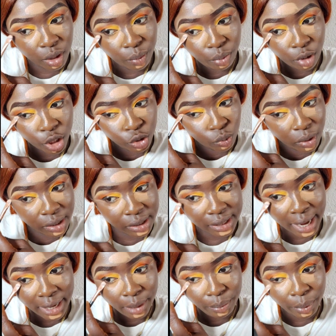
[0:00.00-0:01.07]
so I wanted
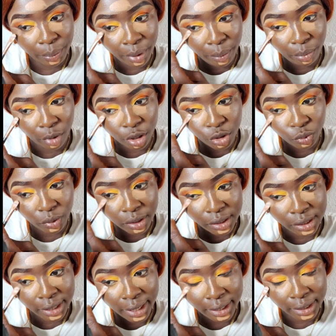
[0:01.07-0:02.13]
something to
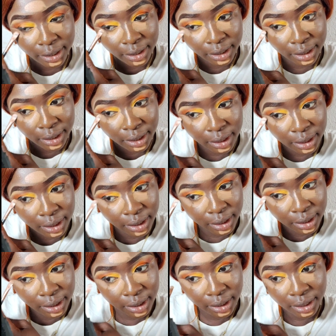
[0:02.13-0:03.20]
just
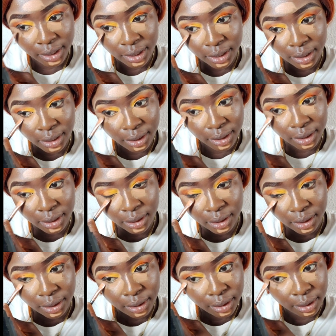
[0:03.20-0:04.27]
melt it down. So I
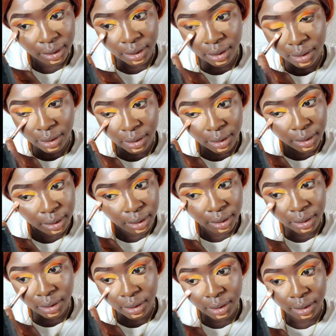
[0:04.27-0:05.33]
apply it,
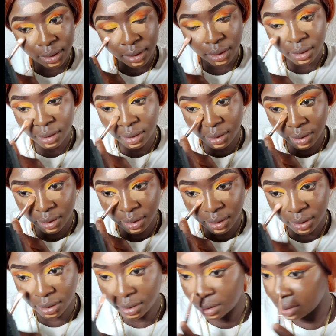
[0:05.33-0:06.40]
and I did not just blend
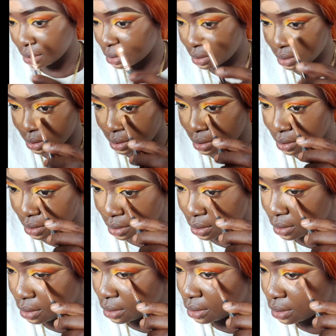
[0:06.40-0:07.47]
immediately
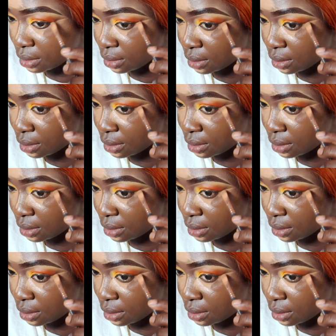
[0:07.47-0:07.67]
because it